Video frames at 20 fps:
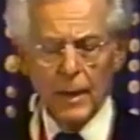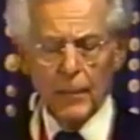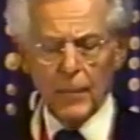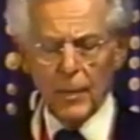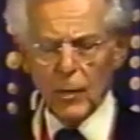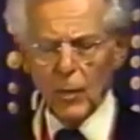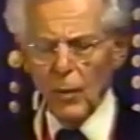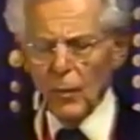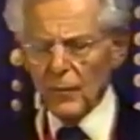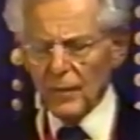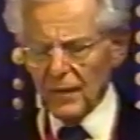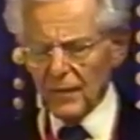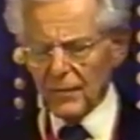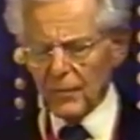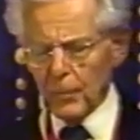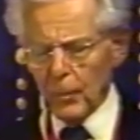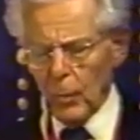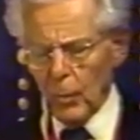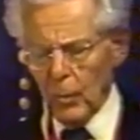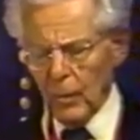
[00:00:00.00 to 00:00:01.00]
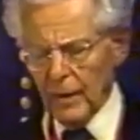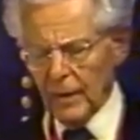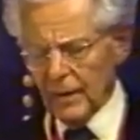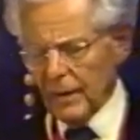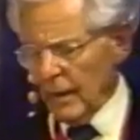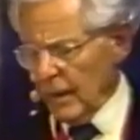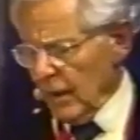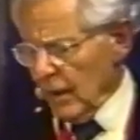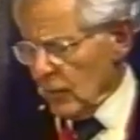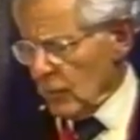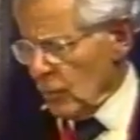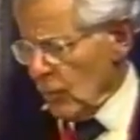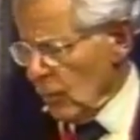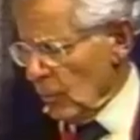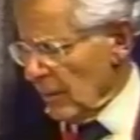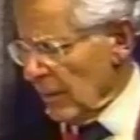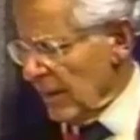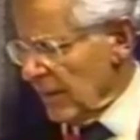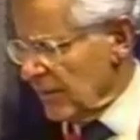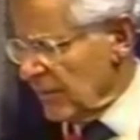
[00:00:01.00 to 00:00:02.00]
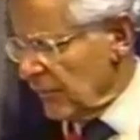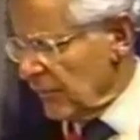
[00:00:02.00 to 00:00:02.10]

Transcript: But on this point, don't let's